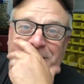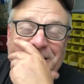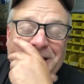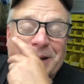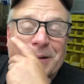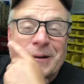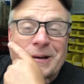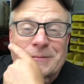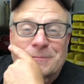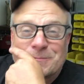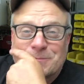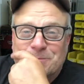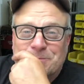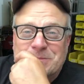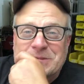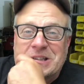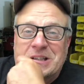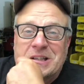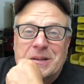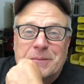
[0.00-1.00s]
Anyway,
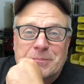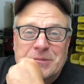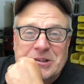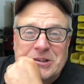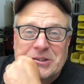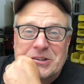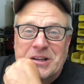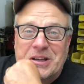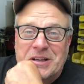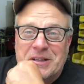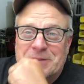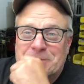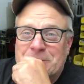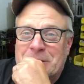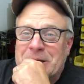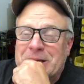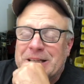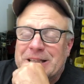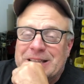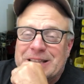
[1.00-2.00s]
clipped and done.
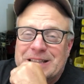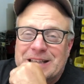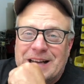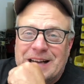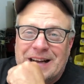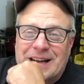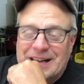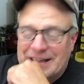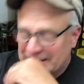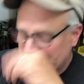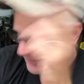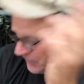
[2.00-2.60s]
So